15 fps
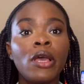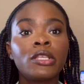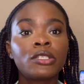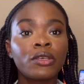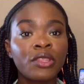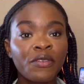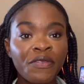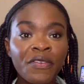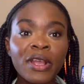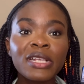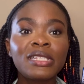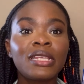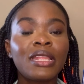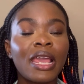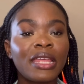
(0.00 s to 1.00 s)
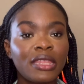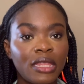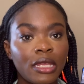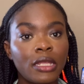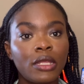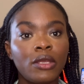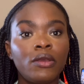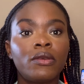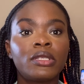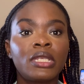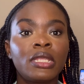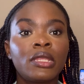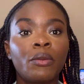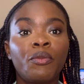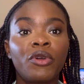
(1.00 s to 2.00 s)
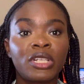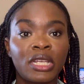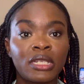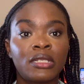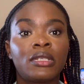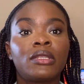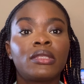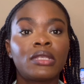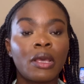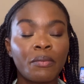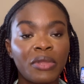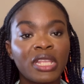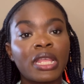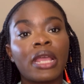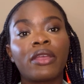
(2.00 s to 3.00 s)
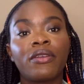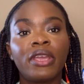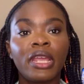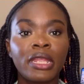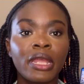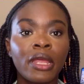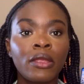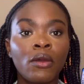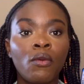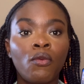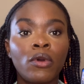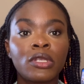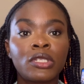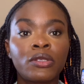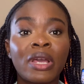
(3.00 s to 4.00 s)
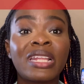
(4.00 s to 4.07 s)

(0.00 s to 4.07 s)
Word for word: So the first thing I did using the budgeting template I created was to